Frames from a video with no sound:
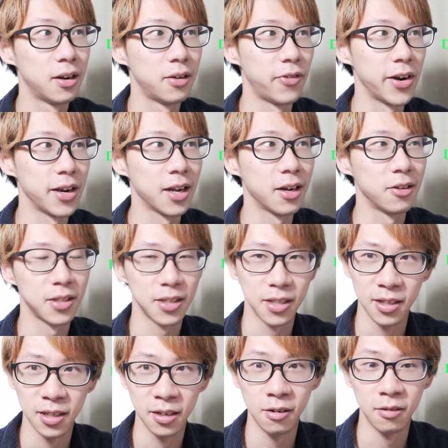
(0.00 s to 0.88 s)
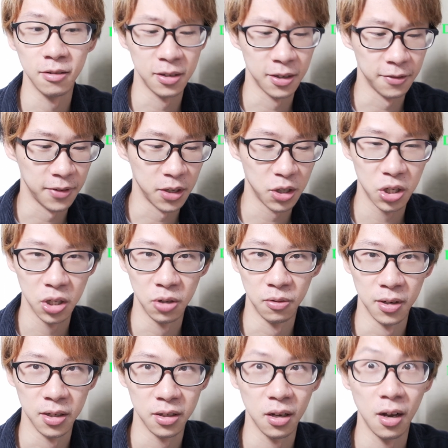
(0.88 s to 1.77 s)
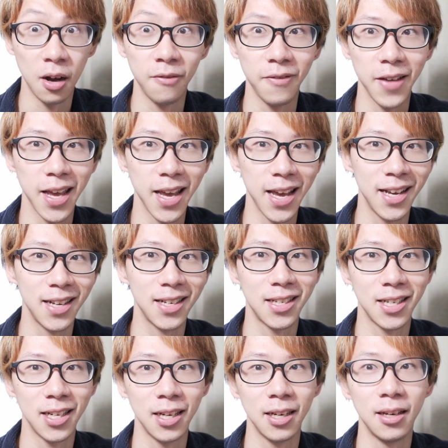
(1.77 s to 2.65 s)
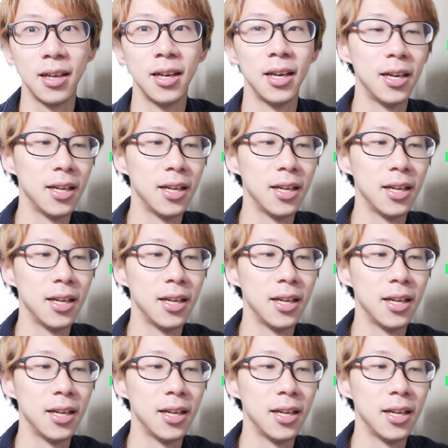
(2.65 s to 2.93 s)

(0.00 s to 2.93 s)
Right now it's called DaVinci Resolve 18.